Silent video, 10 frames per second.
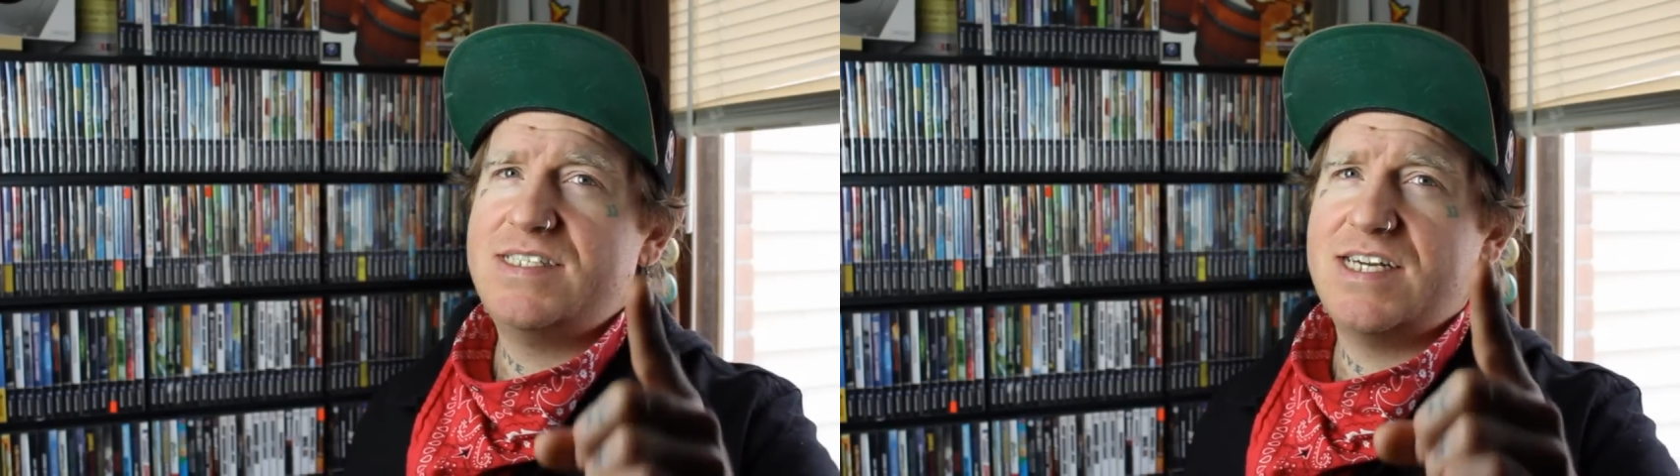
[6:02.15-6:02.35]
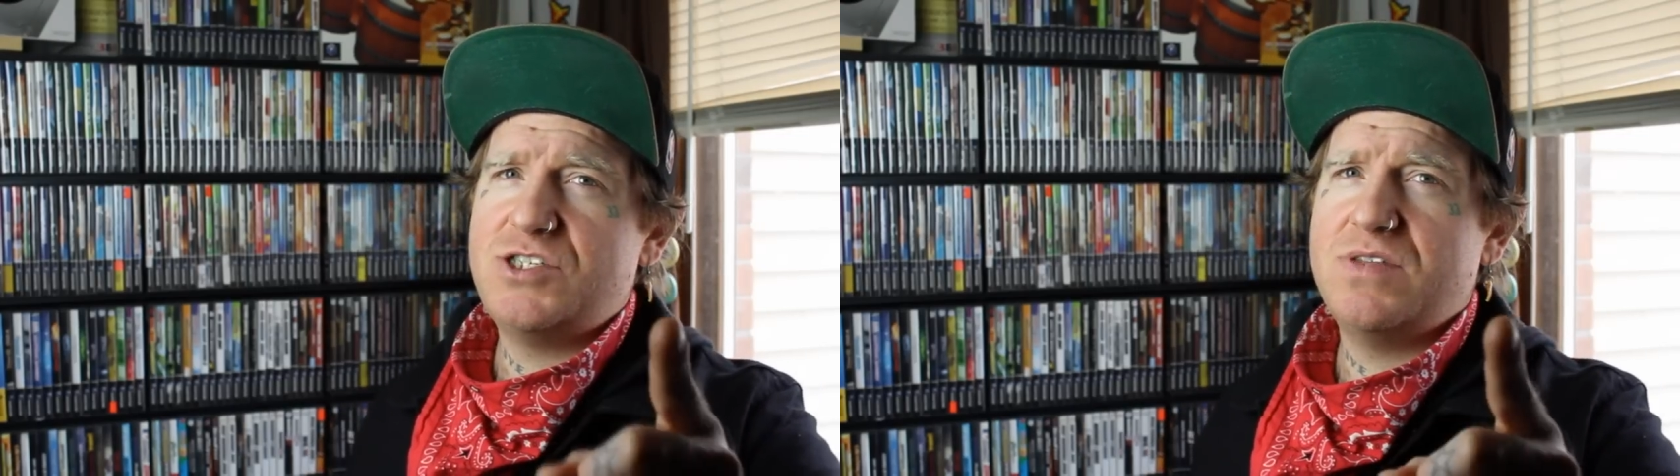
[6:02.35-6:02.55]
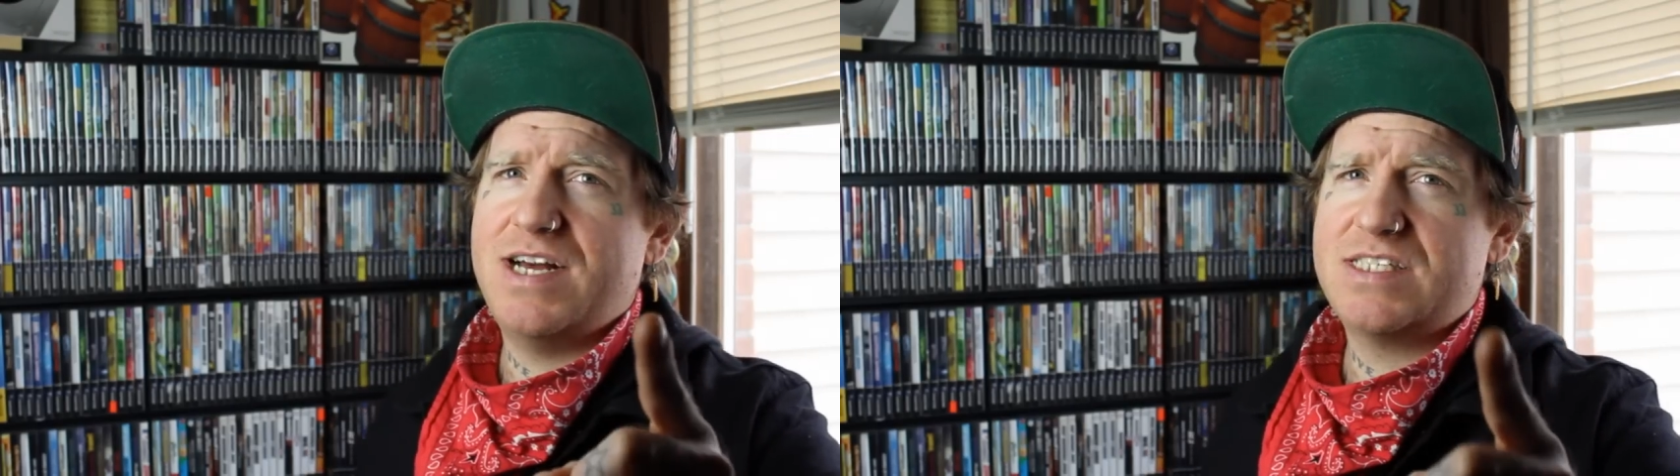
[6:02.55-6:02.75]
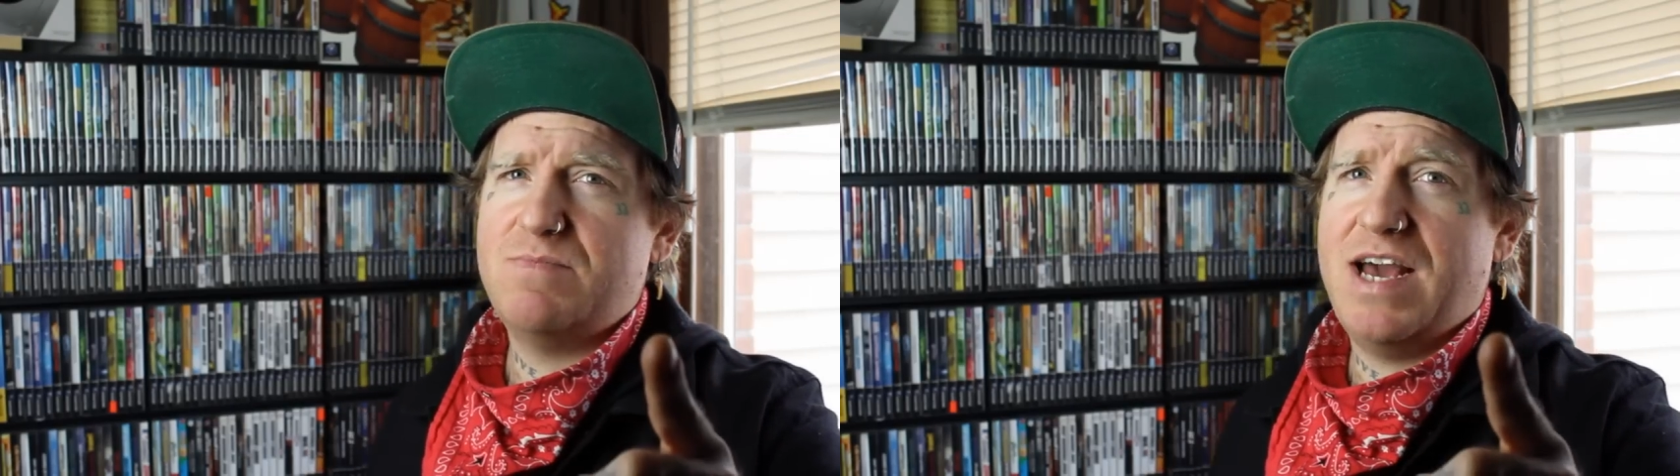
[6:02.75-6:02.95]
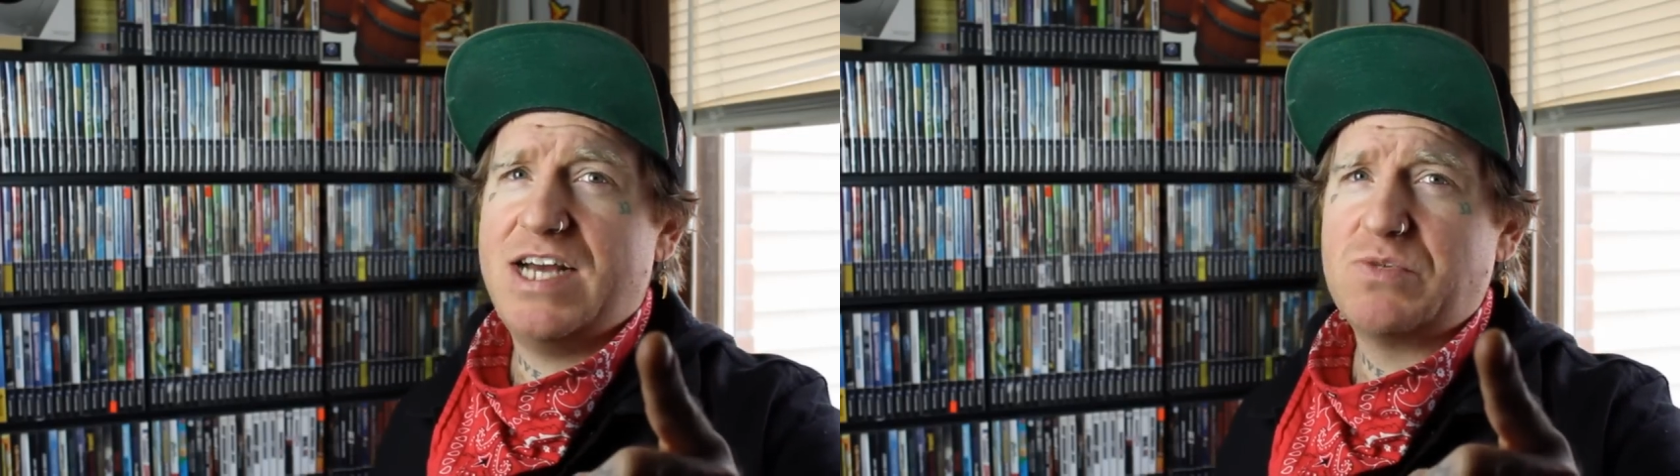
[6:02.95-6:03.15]
I sent you that
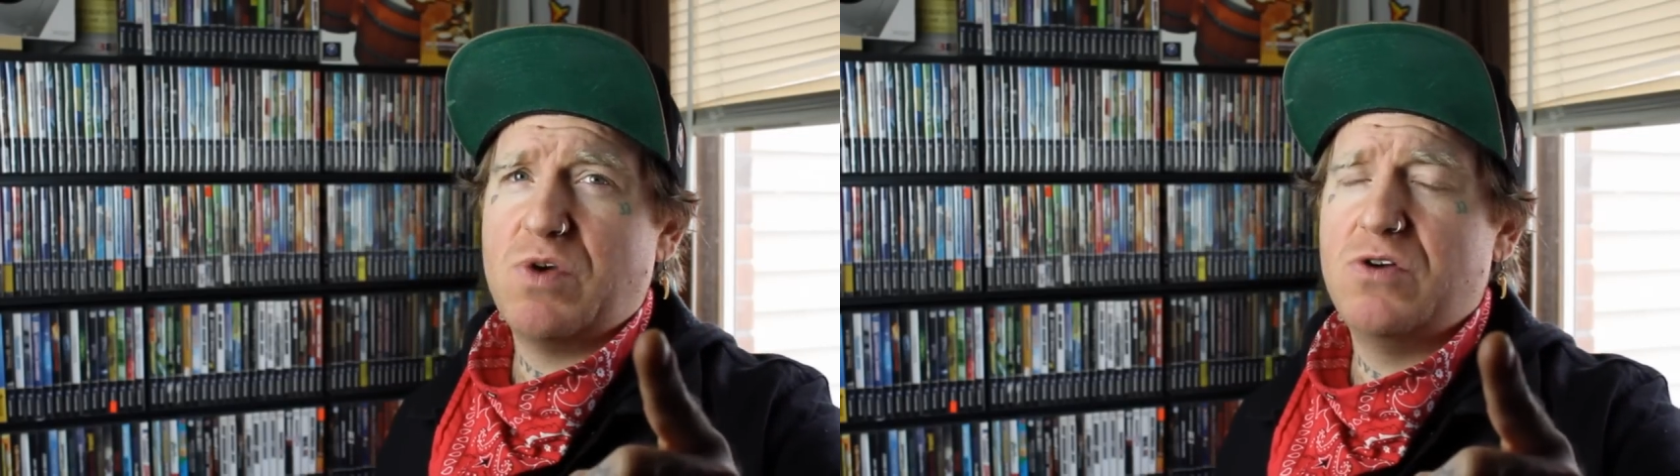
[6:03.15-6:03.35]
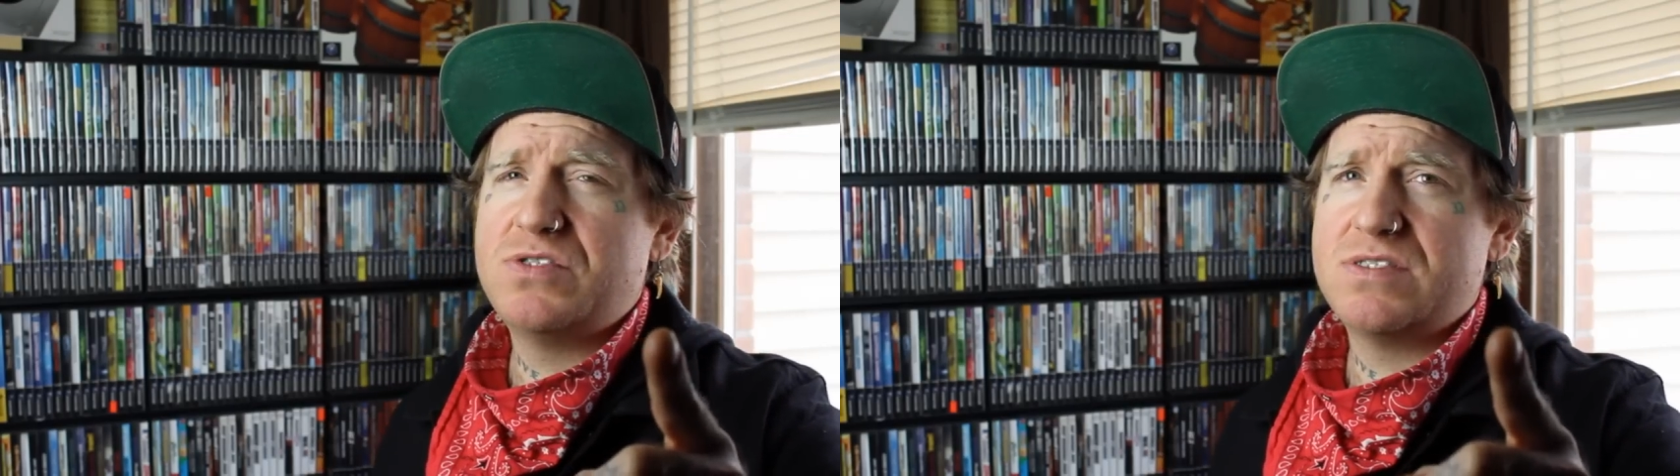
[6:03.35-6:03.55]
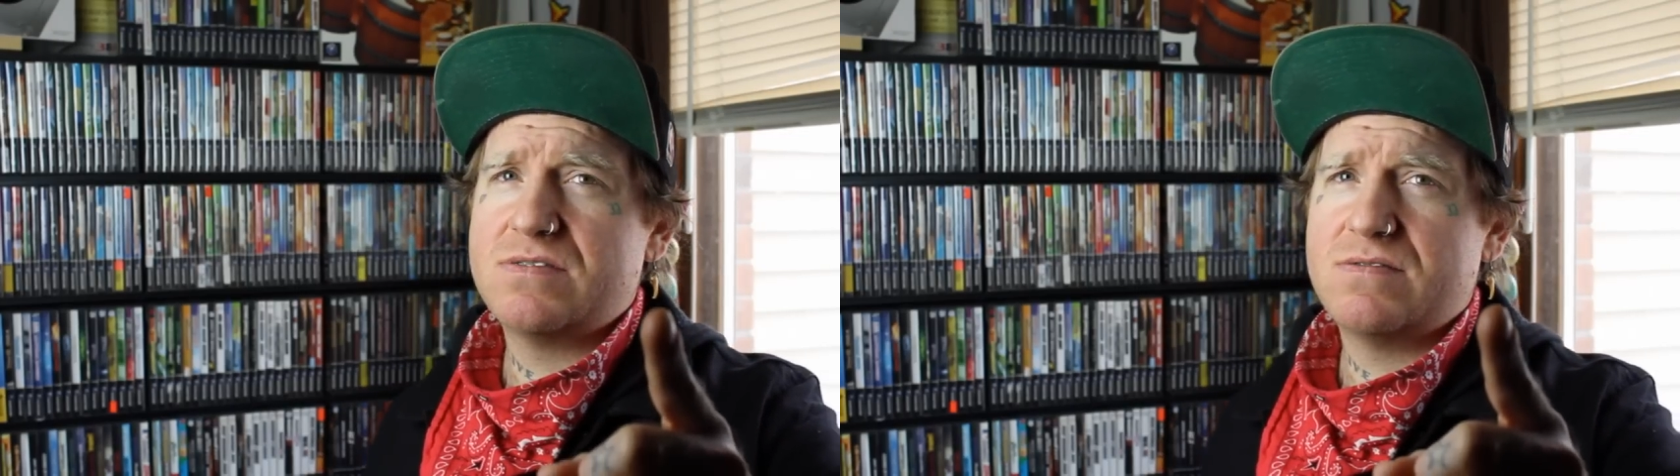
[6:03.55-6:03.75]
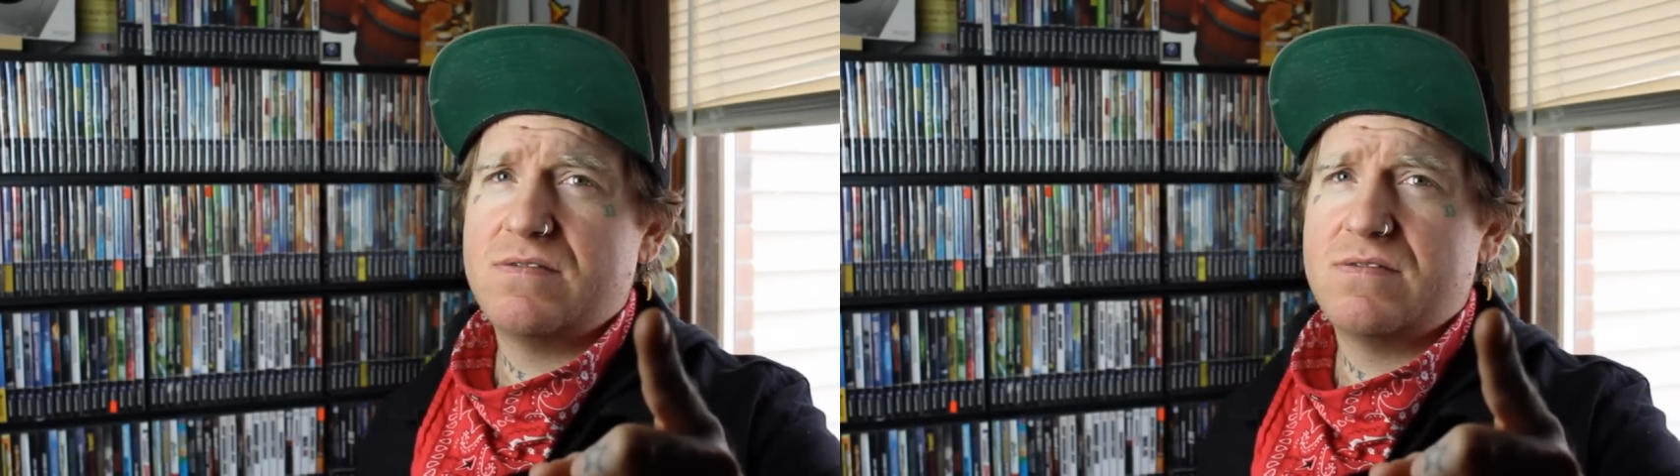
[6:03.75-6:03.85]
Smash Bros.